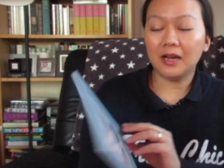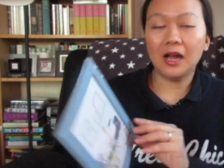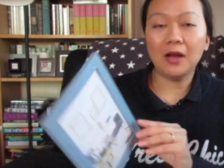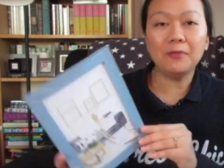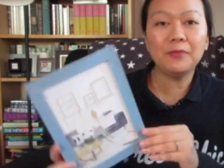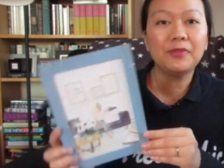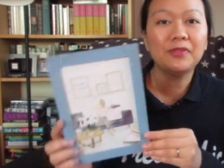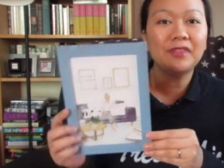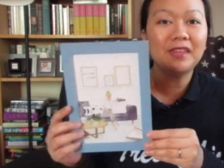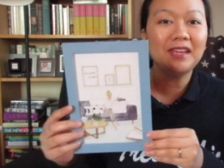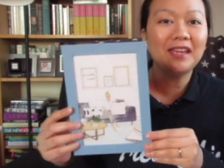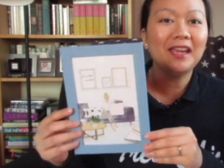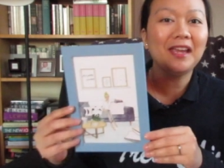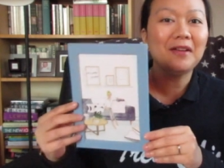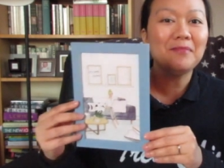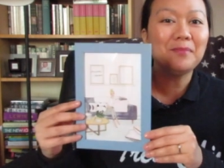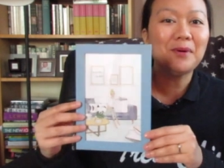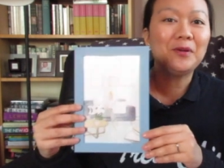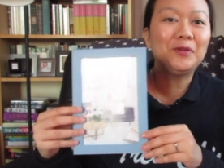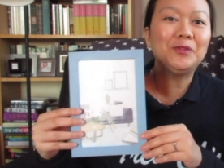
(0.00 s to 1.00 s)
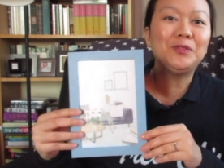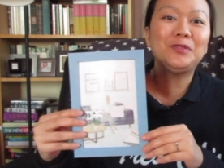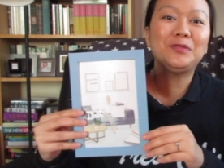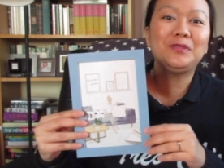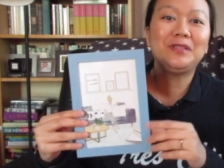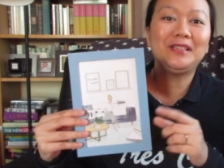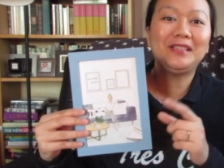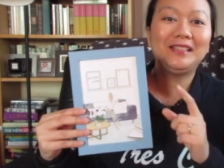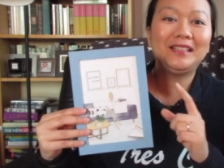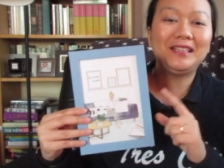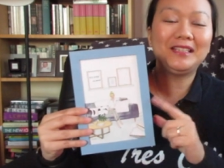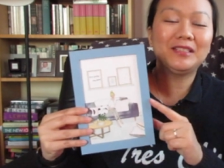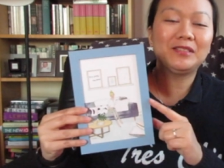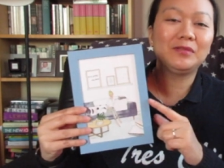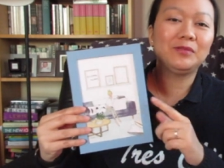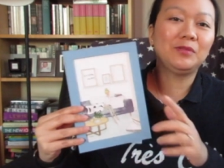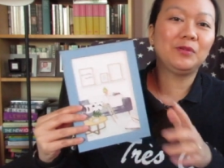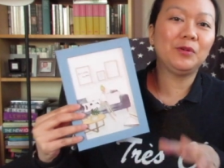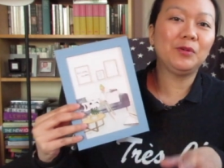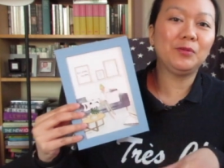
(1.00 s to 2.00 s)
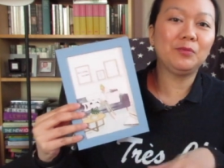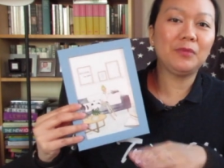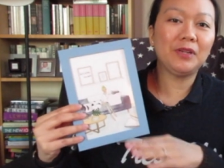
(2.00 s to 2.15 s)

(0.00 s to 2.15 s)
I'm thinking about doing this on all